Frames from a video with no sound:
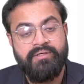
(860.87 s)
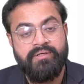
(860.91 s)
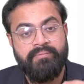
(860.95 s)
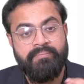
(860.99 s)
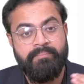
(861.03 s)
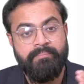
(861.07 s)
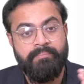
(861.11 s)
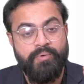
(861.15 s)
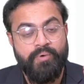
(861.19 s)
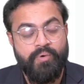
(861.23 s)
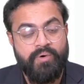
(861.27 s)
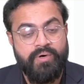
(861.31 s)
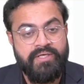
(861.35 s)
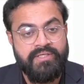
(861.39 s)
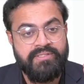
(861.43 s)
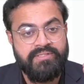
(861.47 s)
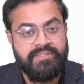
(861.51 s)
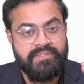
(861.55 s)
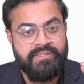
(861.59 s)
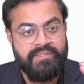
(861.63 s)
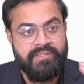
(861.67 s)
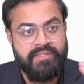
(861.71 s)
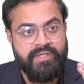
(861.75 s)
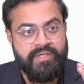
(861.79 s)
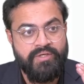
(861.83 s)

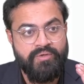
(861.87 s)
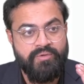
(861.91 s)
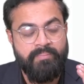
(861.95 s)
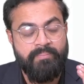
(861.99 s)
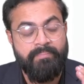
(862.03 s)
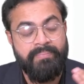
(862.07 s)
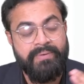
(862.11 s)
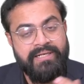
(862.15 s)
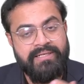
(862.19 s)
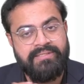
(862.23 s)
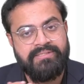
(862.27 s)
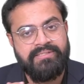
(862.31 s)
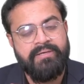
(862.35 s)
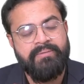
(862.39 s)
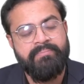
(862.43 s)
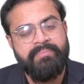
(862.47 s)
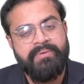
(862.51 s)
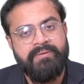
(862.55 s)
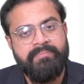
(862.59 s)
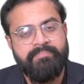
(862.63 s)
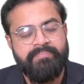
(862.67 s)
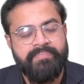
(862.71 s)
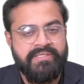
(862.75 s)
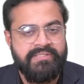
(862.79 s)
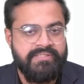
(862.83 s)
Bogus bills are
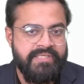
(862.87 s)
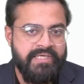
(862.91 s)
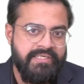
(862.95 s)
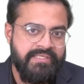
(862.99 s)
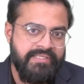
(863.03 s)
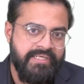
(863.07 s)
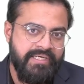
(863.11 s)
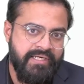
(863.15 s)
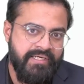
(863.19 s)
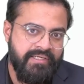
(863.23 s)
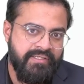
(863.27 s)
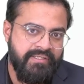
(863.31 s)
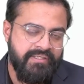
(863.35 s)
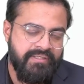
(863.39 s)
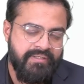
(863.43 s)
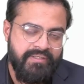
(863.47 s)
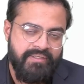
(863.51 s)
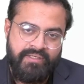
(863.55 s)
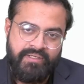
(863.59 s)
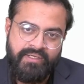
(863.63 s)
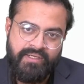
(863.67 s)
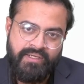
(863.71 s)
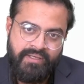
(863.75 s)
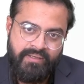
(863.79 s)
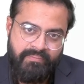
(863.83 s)
being presented
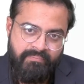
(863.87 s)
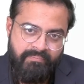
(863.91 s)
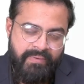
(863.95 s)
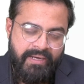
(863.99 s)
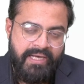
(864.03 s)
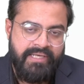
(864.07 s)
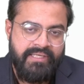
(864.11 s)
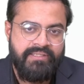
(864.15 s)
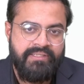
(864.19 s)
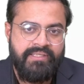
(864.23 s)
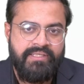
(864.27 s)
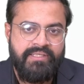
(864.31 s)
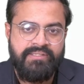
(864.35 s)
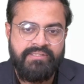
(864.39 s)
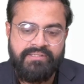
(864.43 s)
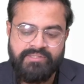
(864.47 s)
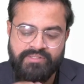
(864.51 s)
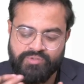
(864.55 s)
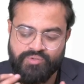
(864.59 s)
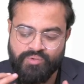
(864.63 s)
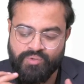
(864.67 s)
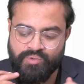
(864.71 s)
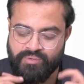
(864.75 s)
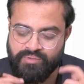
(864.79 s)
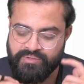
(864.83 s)
by
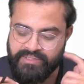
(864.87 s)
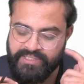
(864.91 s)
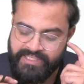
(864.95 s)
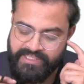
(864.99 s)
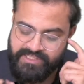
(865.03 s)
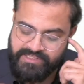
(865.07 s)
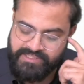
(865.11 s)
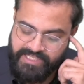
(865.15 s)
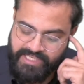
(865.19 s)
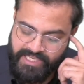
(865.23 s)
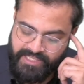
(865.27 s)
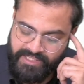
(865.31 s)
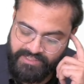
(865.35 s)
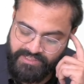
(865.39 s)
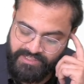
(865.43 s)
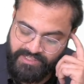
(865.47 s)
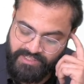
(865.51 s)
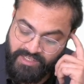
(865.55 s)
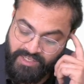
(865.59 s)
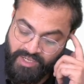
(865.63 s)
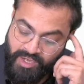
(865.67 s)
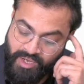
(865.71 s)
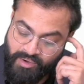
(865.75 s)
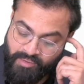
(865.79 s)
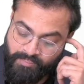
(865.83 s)
these. So that is the
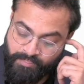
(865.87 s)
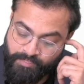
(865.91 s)
another.